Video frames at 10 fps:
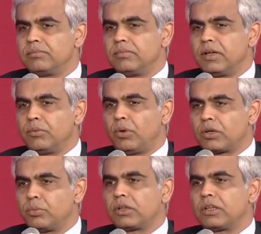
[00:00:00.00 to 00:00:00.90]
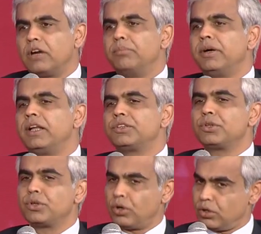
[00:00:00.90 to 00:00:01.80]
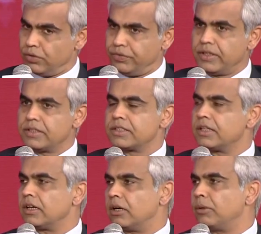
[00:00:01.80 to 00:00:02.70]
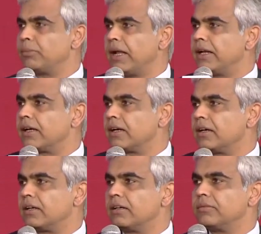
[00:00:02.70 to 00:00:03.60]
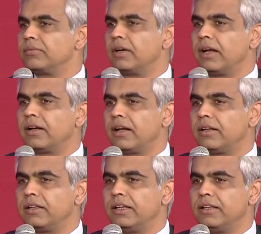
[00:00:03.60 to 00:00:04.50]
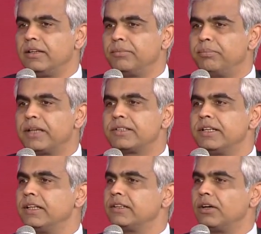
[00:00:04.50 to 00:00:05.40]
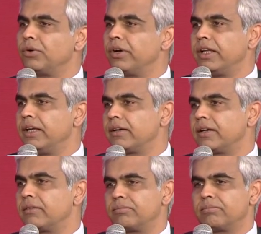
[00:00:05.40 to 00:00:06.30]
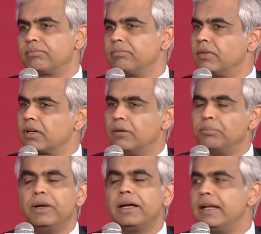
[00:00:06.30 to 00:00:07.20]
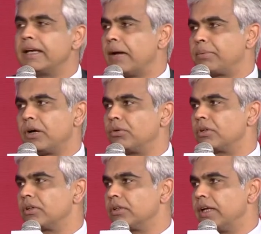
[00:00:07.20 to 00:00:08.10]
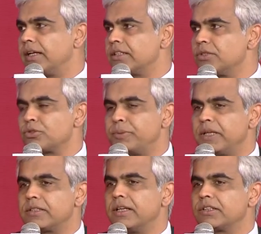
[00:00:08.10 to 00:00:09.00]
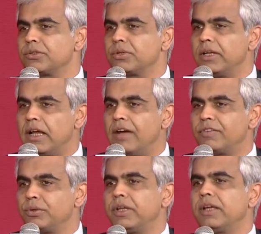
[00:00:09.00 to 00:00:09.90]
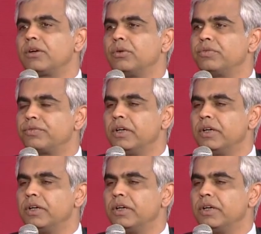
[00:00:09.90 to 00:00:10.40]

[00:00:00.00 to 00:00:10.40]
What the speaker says: what the government needs to talk of is urban planning, and the big cities are already completely capped out. There is no space there. So they'll have to think of,